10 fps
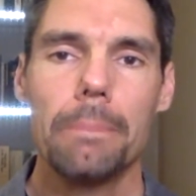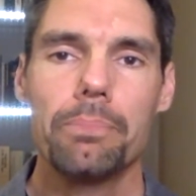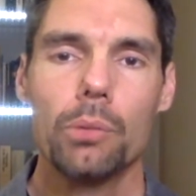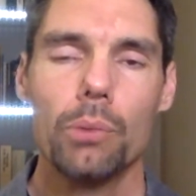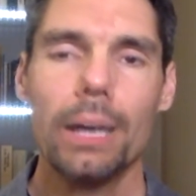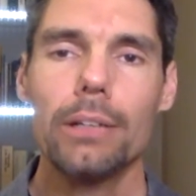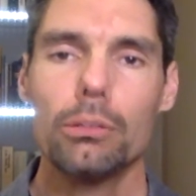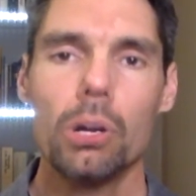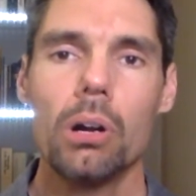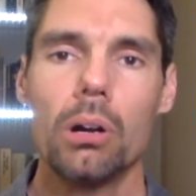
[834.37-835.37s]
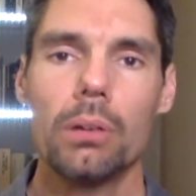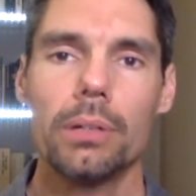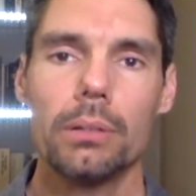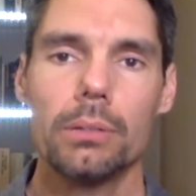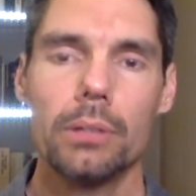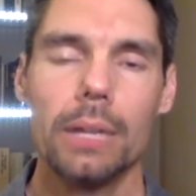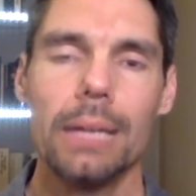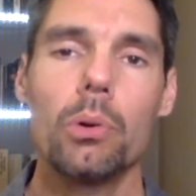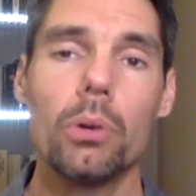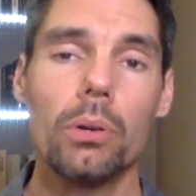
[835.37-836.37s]
right or wrong. They're
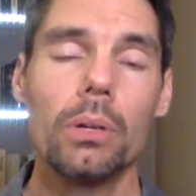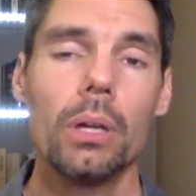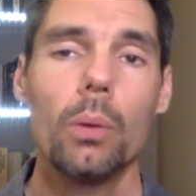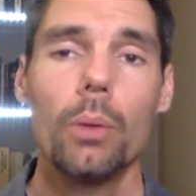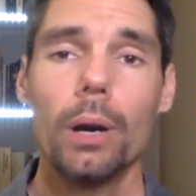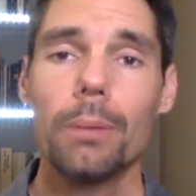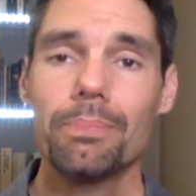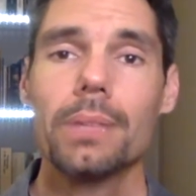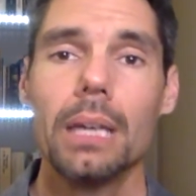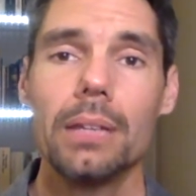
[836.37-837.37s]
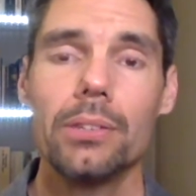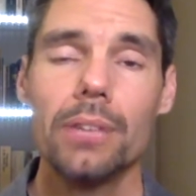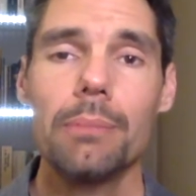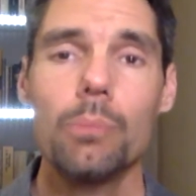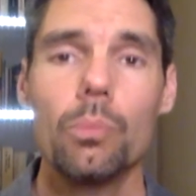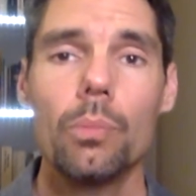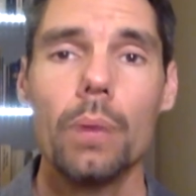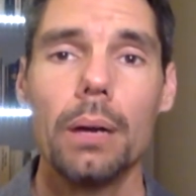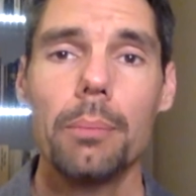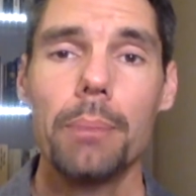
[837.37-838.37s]
amoral. Well,
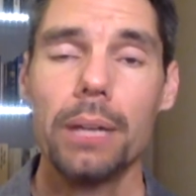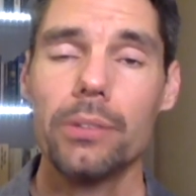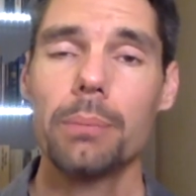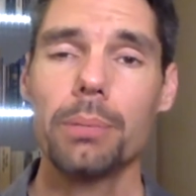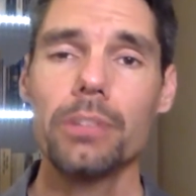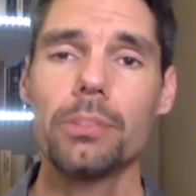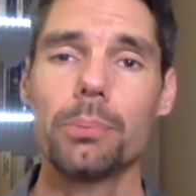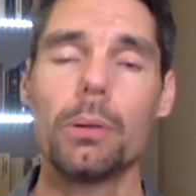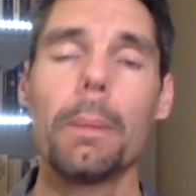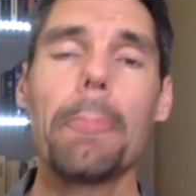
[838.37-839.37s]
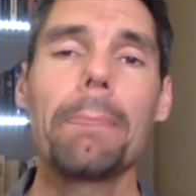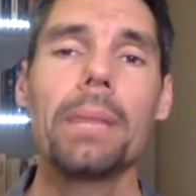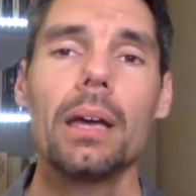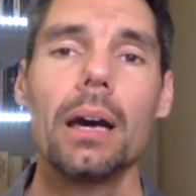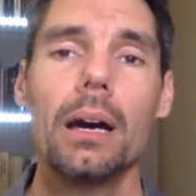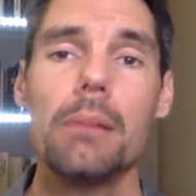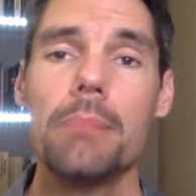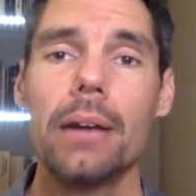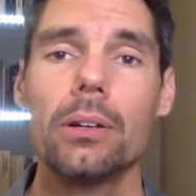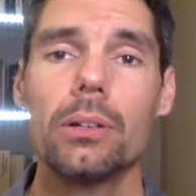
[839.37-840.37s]
by the same principle,
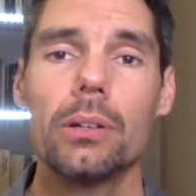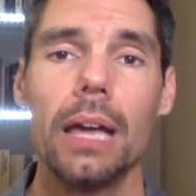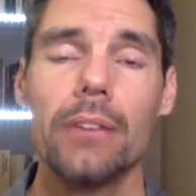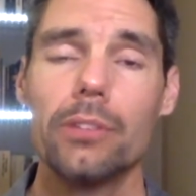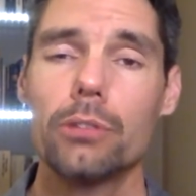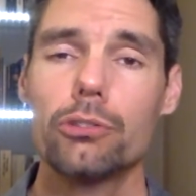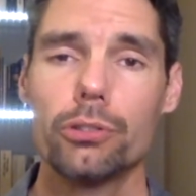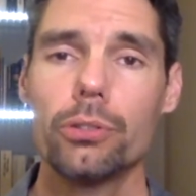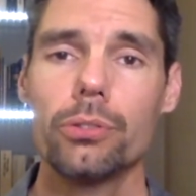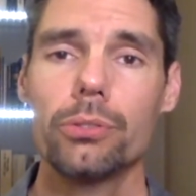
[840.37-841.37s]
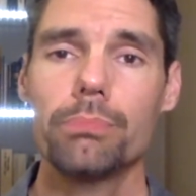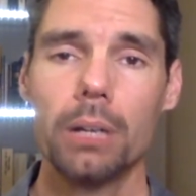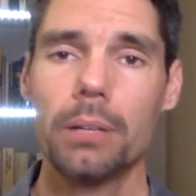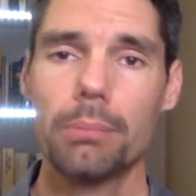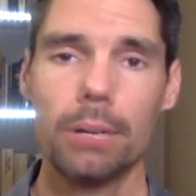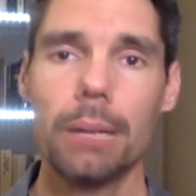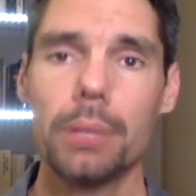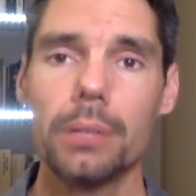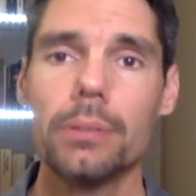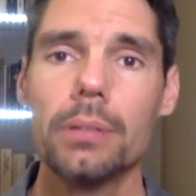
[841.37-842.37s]
matter has no truth-bearing
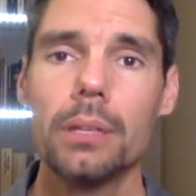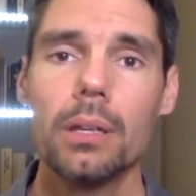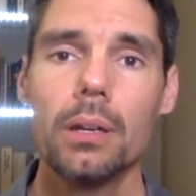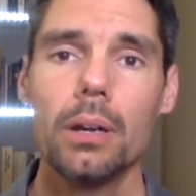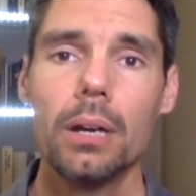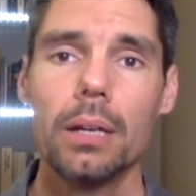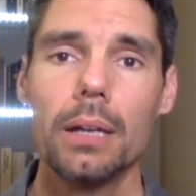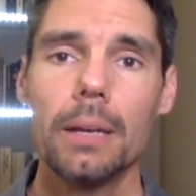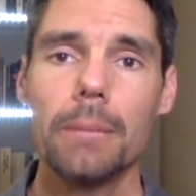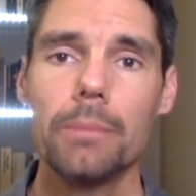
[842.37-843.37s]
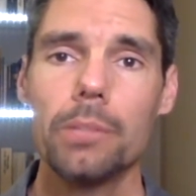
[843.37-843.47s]
properties. All right, you